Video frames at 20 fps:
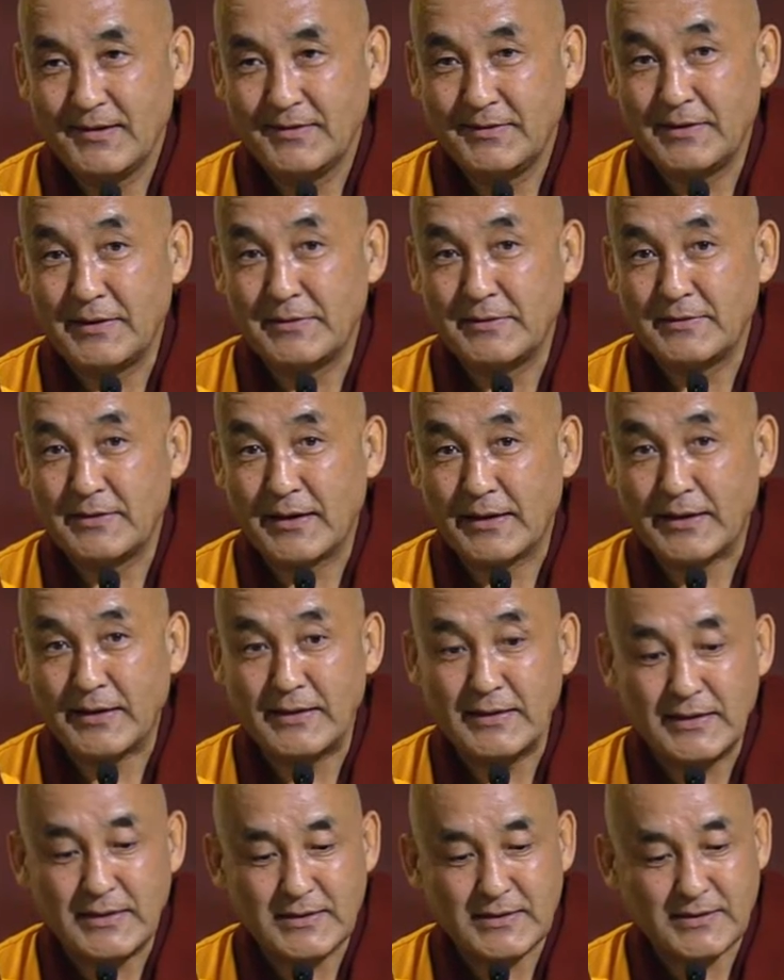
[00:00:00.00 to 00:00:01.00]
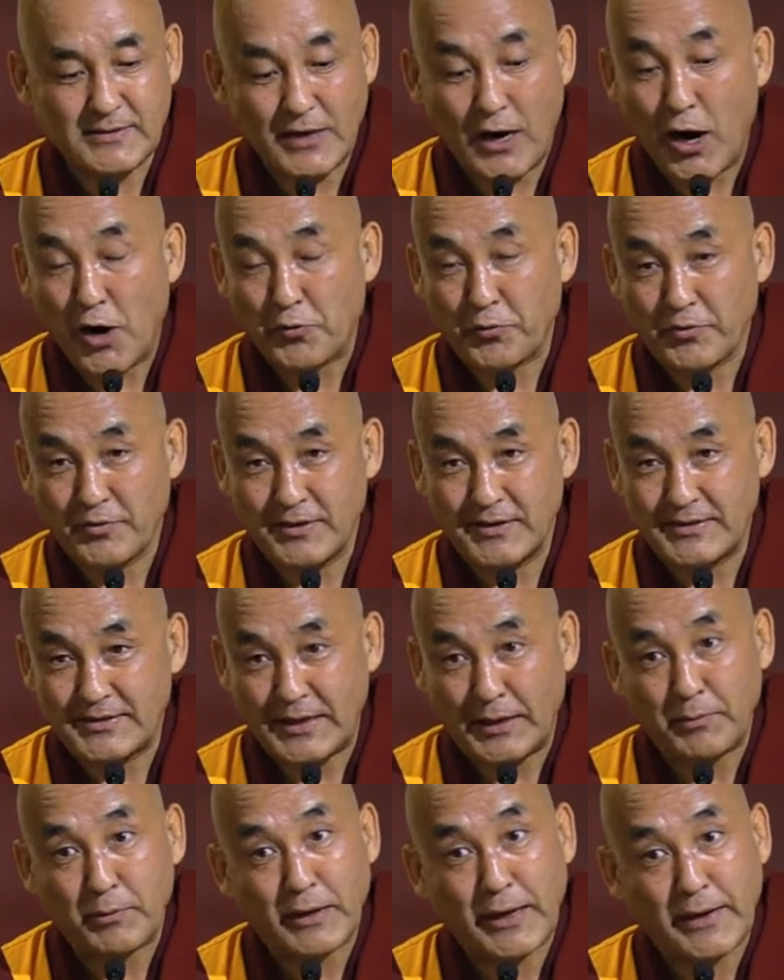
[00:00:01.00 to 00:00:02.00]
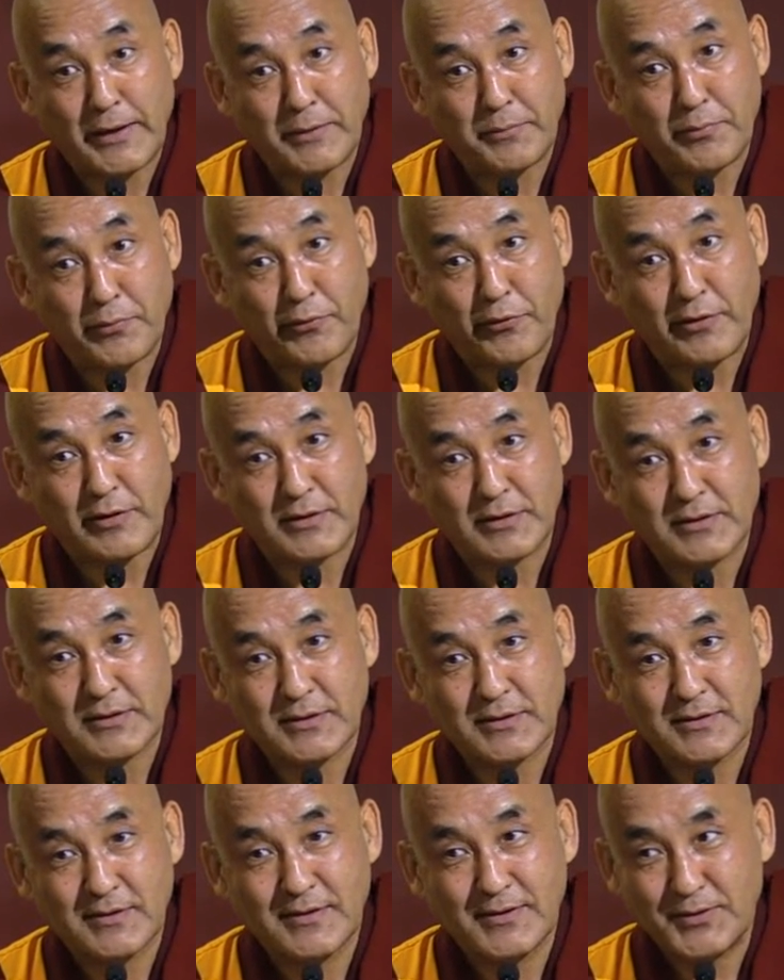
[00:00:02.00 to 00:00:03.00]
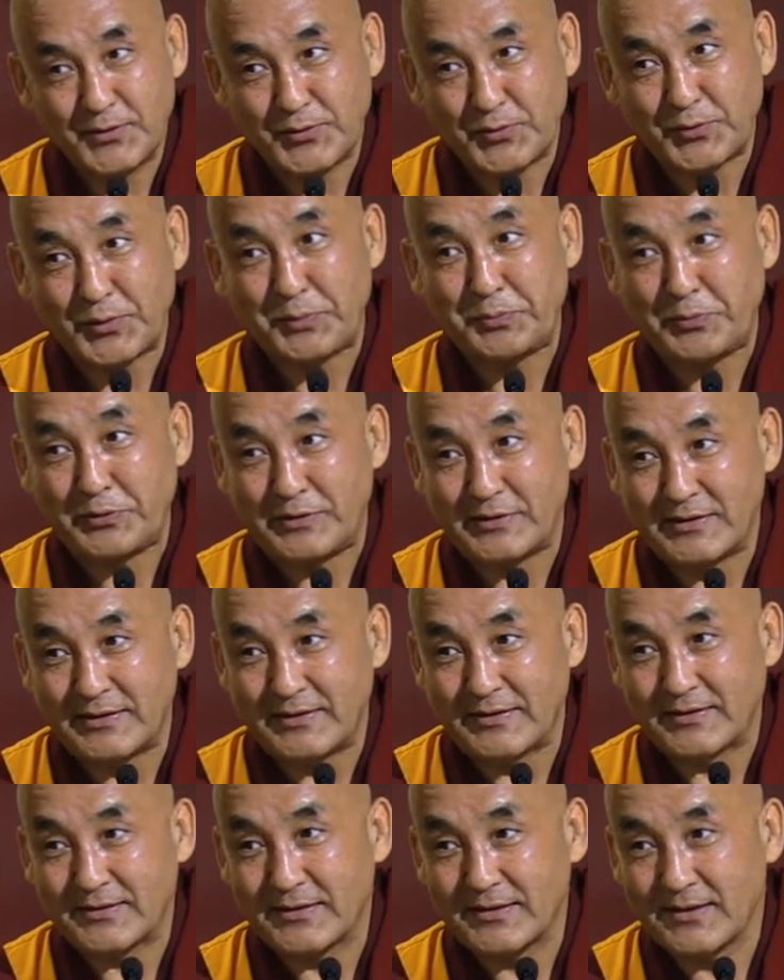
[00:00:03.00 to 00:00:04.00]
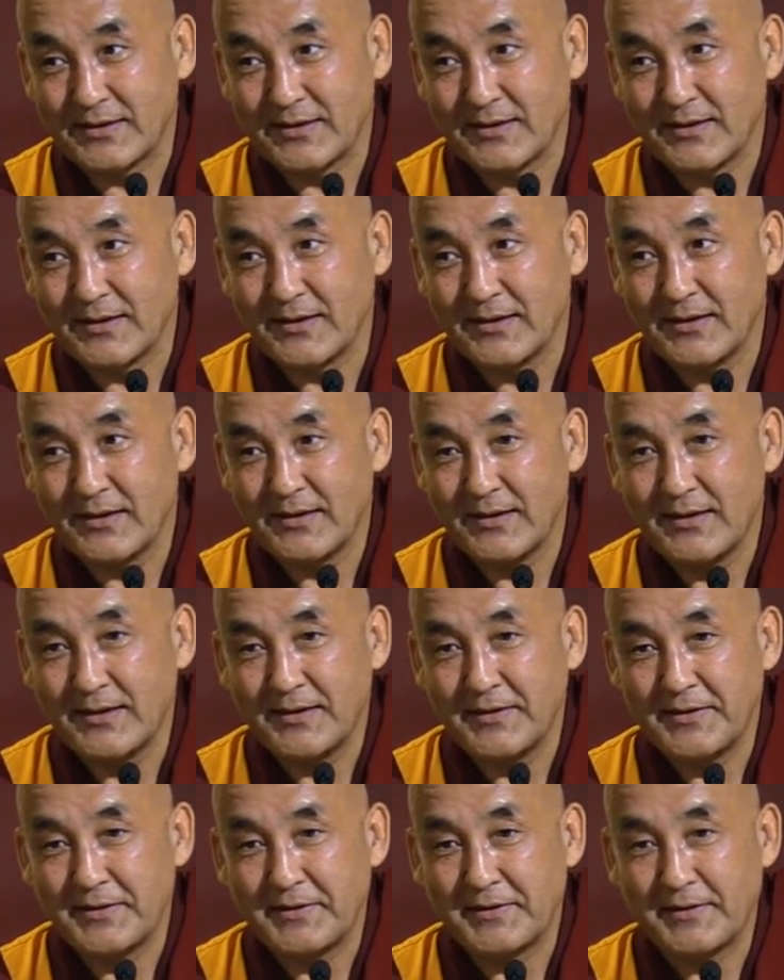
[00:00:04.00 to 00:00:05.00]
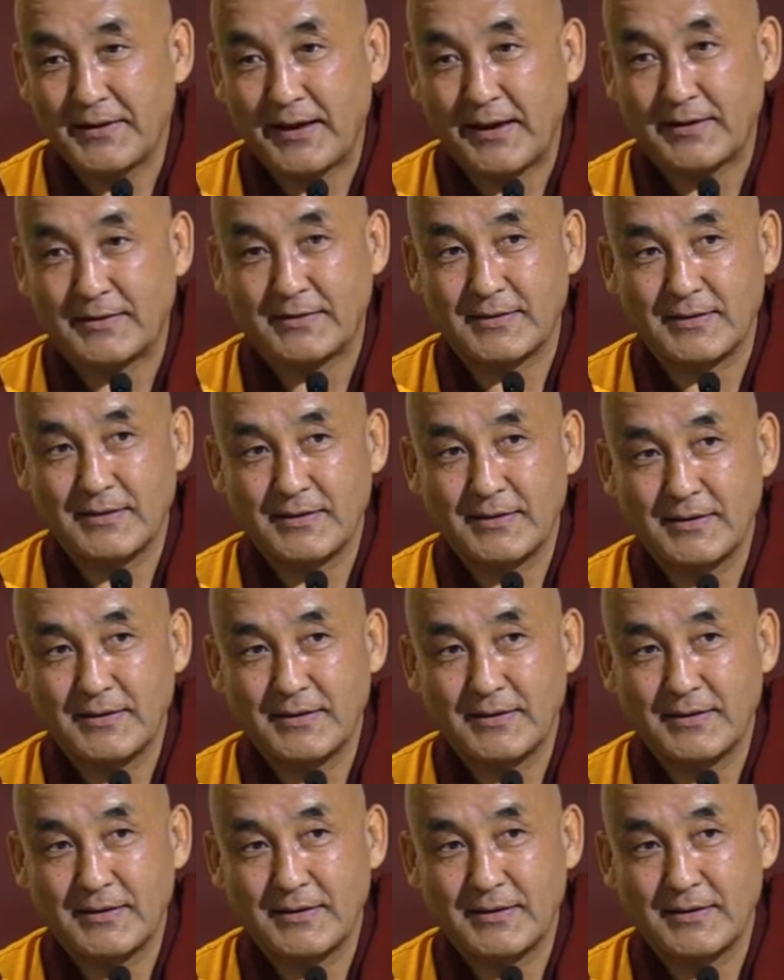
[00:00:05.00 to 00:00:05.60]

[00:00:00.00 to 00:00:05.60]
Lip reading: Then Dakini taught the 7-line prayers to the Panditas that